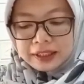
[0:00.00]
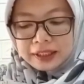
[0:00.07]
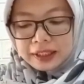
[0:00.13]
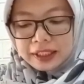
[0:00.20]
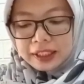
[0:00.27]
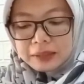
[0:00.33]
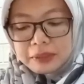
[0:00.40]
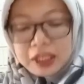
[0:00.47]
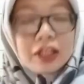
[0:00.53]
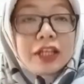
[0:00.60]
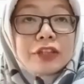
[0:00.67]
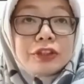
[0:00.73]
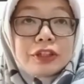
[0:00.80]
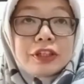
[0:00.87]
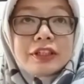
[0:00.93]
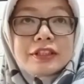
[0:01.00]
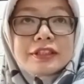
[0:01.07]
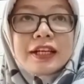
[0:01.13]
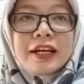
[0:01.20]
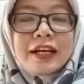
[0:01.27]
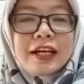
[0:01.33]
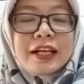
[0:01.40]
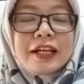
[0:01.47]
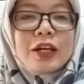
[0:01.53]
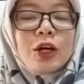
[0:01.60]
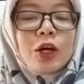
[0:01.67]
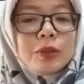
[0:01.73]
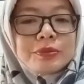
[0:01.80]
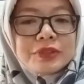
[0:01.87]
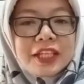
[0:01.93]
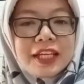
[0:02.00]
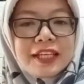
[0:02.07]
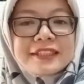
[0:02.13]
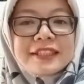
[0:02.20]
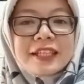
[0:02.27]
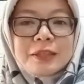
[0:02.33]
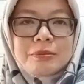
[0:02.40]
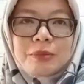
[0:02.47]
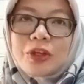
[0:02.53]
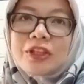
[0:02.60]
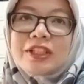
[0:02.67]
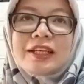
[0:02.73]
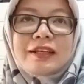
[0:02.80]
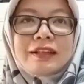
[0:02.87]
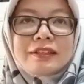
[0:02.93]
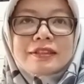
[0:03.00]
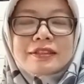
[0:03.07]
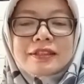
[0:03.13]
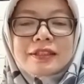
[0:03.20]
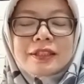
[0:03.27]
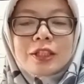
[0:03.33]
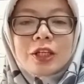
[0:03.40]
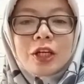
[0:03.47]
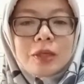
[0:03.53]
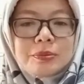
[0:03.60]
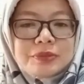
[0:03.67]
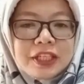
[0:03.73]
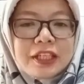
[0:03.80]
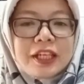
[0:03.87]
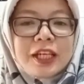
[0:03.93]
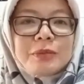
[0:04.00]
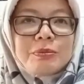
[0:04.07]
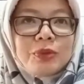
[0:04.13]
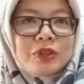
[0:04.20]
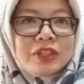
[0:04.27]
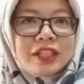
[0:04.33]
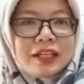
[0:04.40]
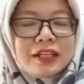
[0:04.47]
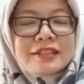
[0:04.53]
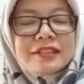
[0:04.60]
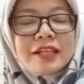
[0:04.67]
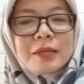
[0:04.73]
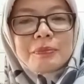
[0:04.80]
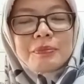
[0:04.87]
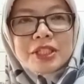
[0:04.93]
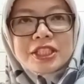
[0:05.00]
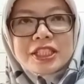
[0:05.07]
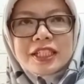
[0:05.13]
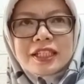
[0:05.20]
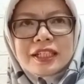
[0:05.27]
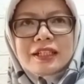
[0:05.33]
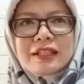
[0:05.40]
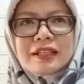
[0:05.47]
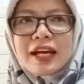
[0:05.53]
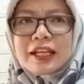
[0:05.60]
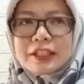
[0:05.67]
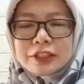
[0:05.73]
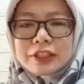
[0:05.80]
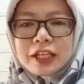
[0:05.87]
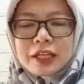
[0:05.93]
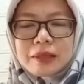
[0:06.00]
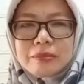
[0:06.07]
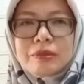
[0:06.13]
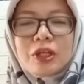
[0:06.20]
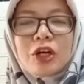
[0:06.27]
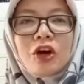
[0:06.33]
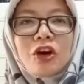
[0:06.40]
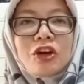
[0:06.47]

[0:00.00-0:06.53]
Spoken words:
Among others are objects and models. Objects and models are physical items or